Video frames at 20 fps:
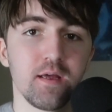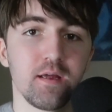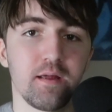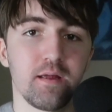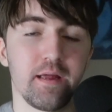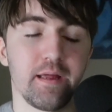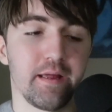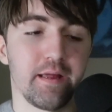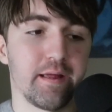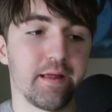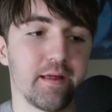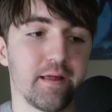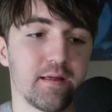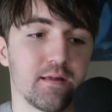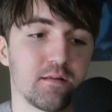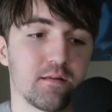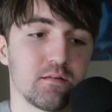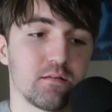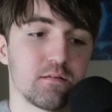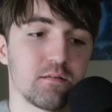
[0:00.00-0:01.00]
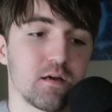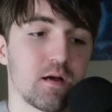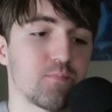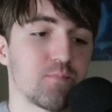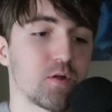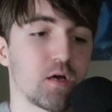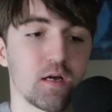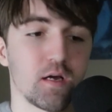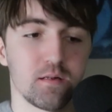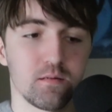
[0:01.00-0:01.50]
And I'm
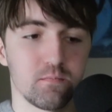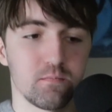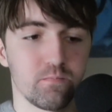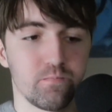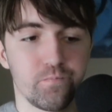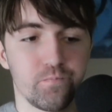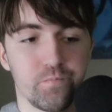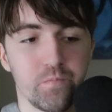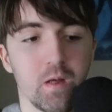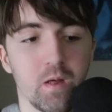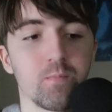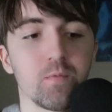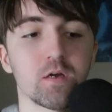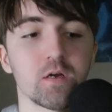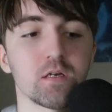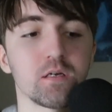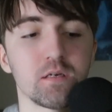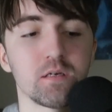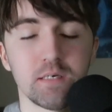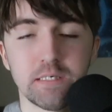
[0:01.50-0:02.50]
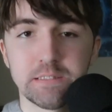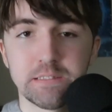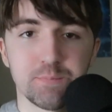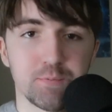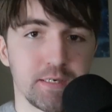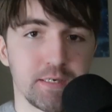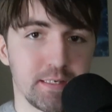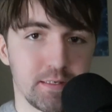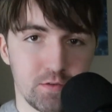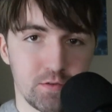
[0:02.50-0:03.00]
not going to
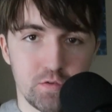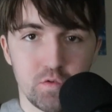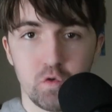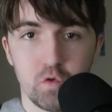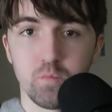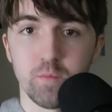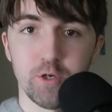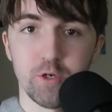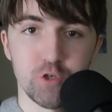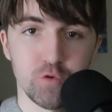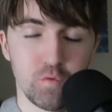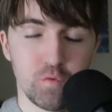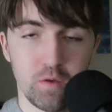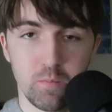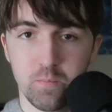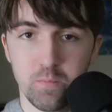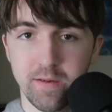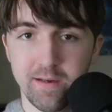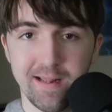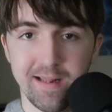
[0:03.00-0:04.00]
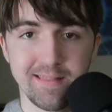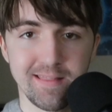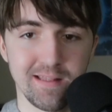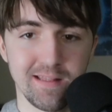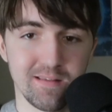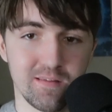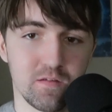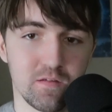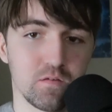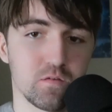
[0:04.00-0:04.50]
explain too much of it, but I
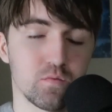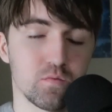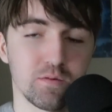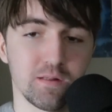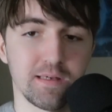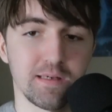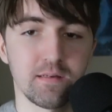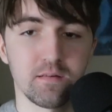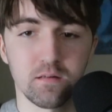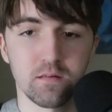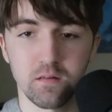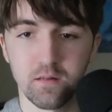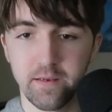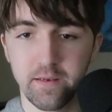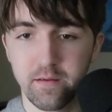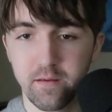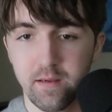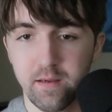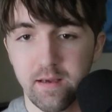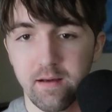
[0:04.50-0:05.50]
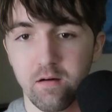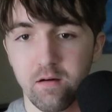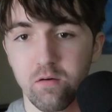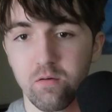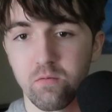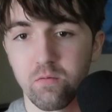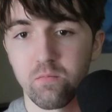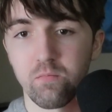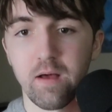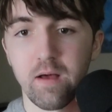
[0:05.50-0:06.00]
think this is related to like
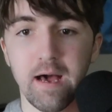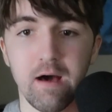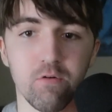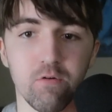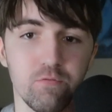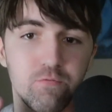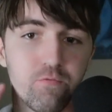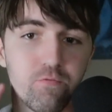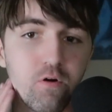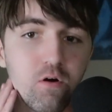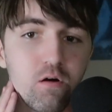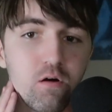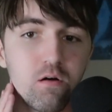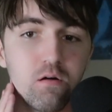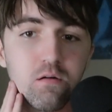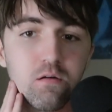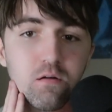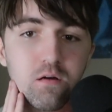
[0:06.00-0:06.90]
how far